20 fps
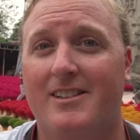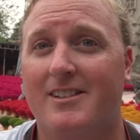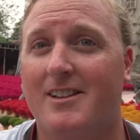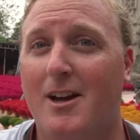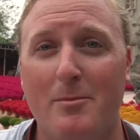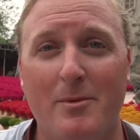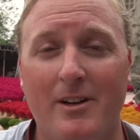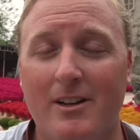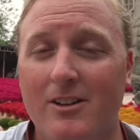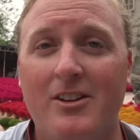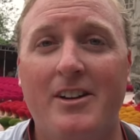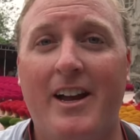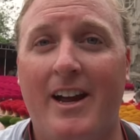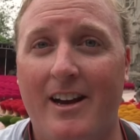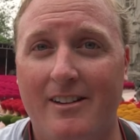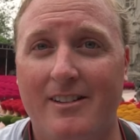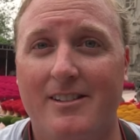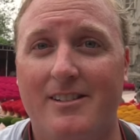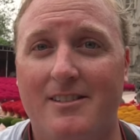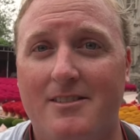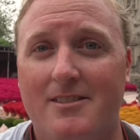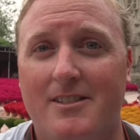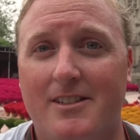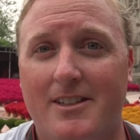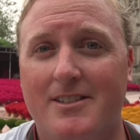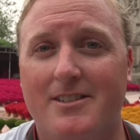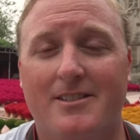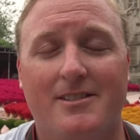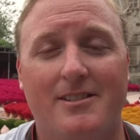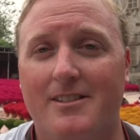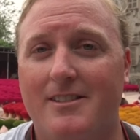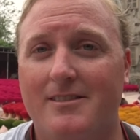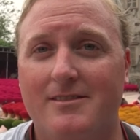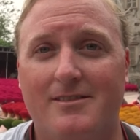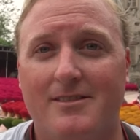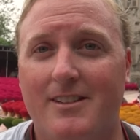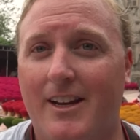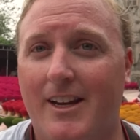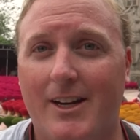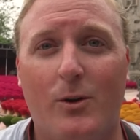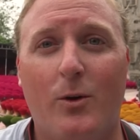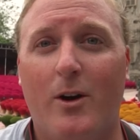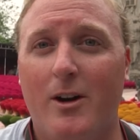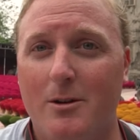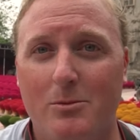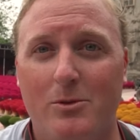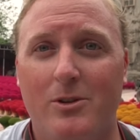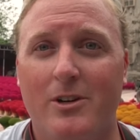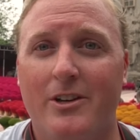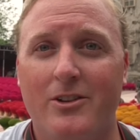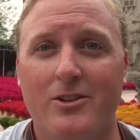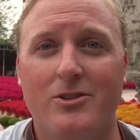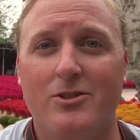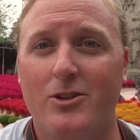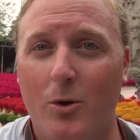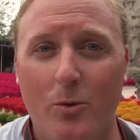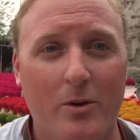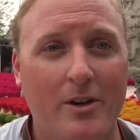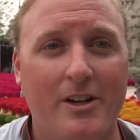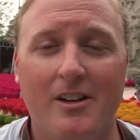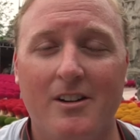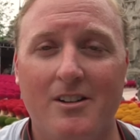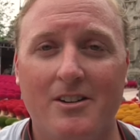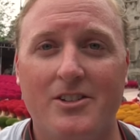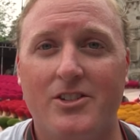I mean, look at it. It's incredible, and there's no one here.